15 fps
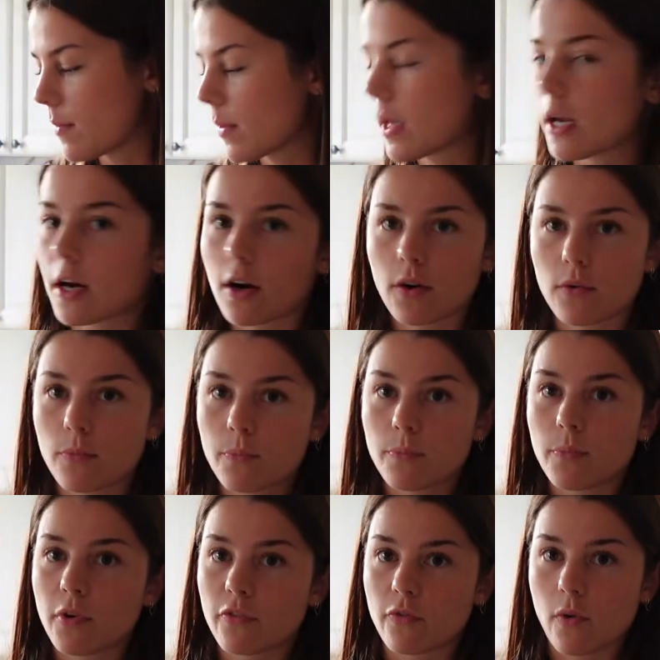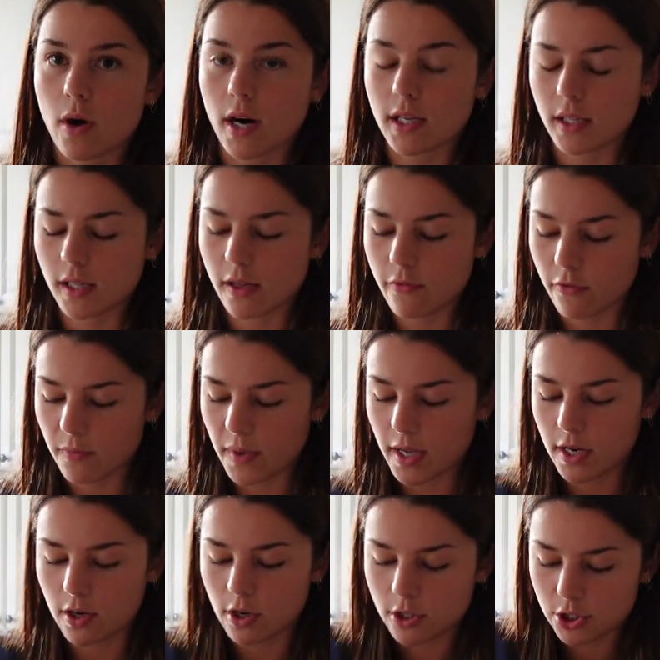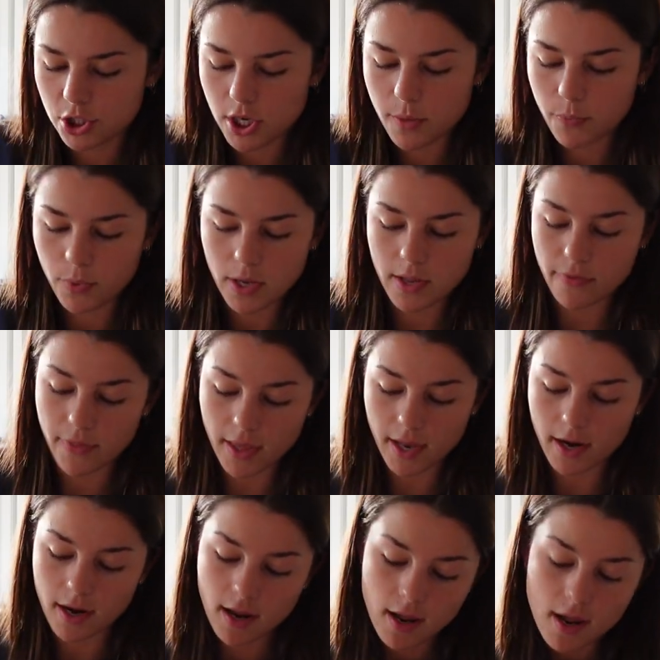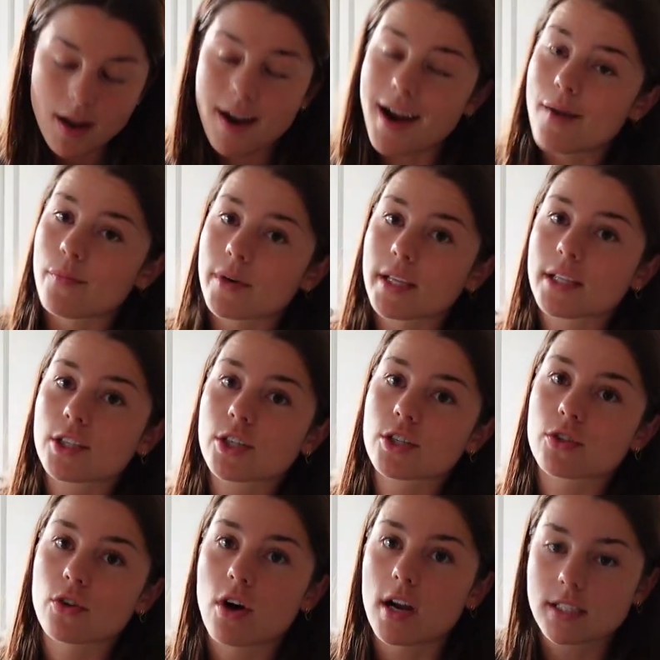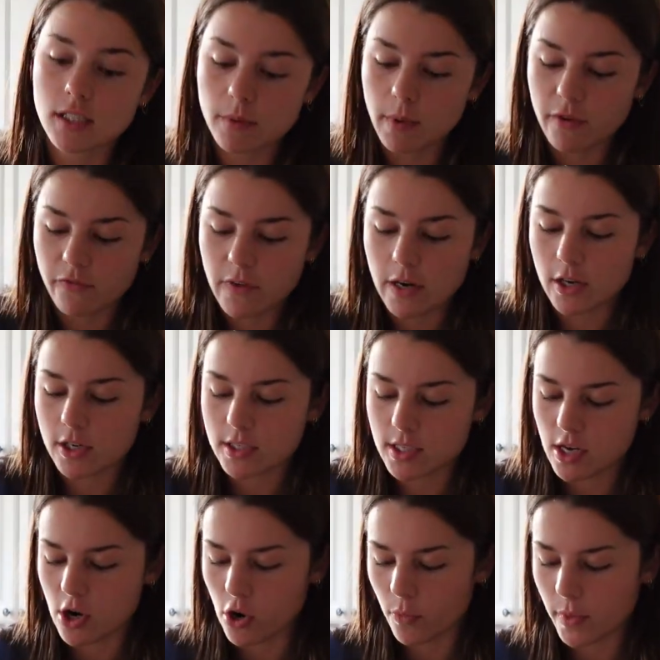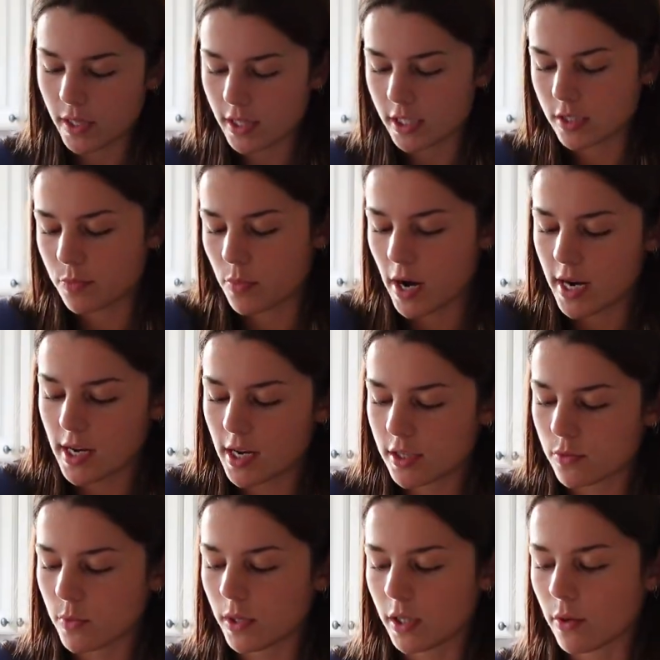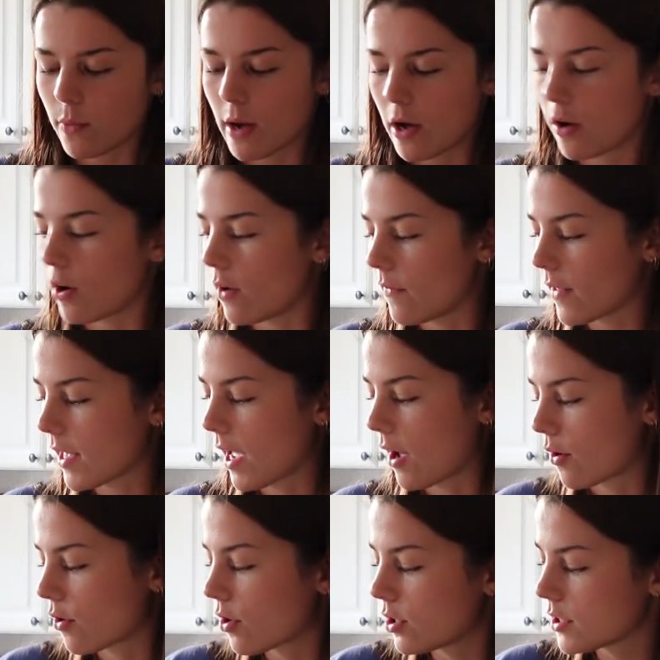here before I leave for my internship. And then I'm really just crossing my fingers and hoping this bread does really well on the counter all